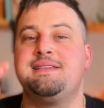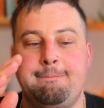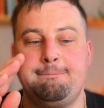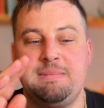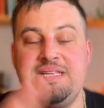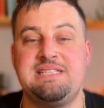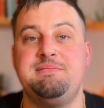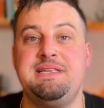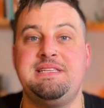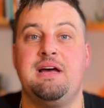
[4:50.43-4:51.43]
needs to
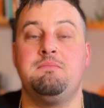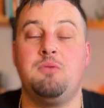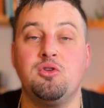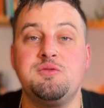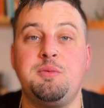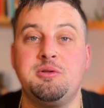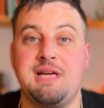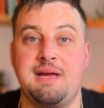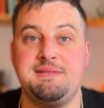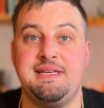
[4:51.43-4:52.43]
be done multiple
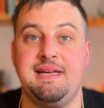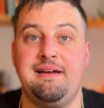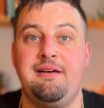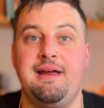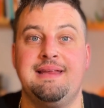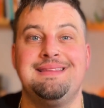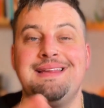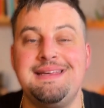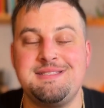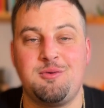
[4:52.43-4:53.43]
times a year, at
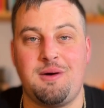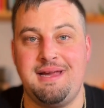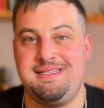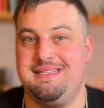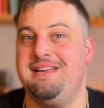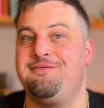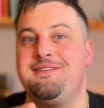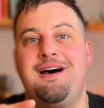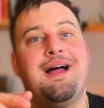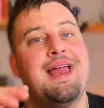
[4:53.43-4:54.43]
least twice, if
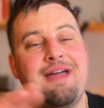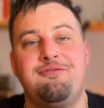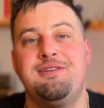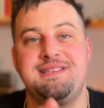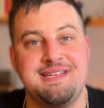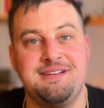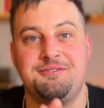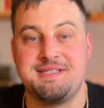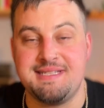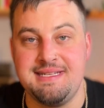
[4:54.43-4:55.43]
not every single
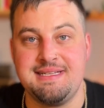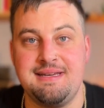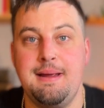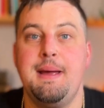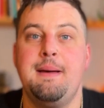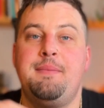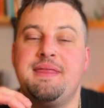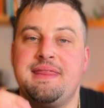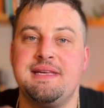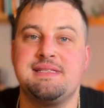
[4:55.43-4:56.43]
season.
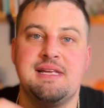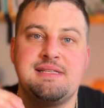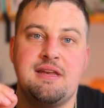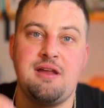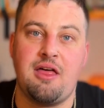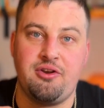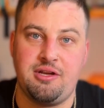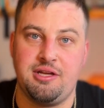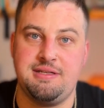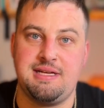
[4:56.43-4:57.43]
But this is another
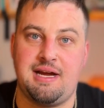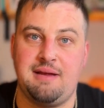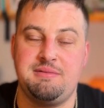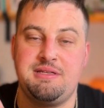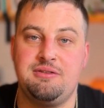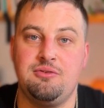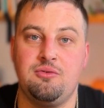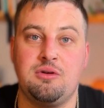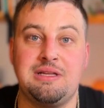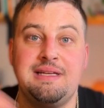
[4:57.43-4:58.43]
good time to
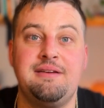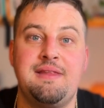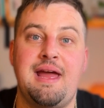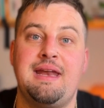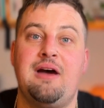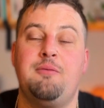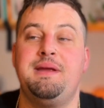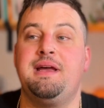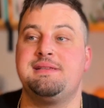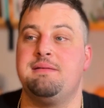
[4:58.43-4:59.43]
clean that out
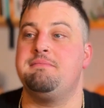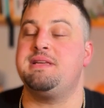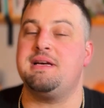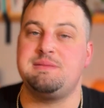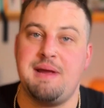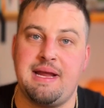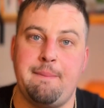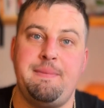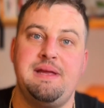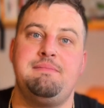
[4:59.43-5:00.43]
because it does make a
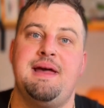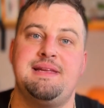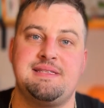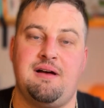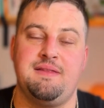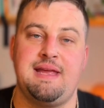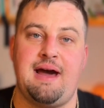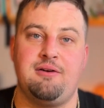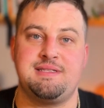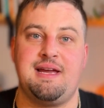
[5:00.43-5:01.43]
big mess on the
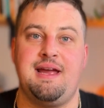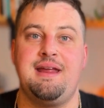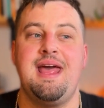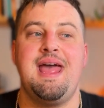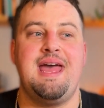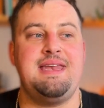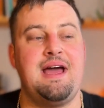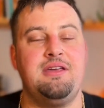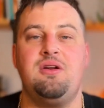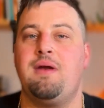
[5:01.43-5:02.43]
outside. And now
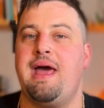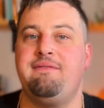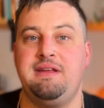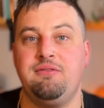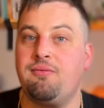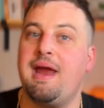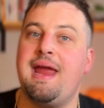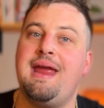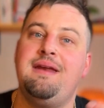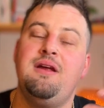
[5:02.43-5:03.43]
you don't have any
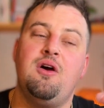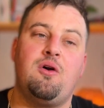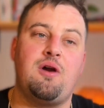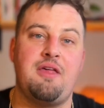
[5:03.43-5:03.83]
rain or other